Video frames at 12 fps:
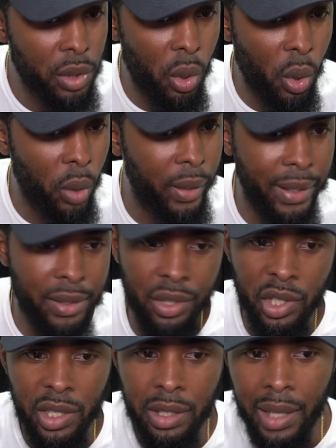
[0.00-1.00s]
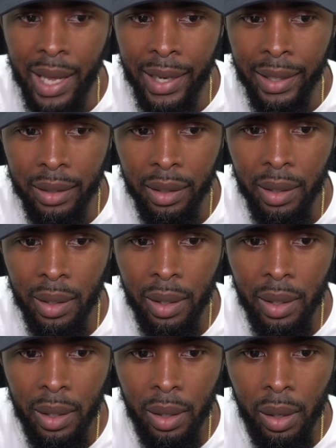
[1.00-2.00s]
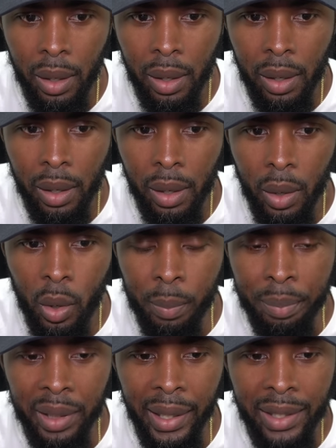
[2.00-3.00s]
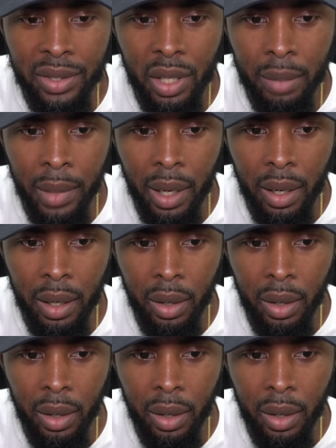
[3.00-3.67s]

or it's just like oh, play some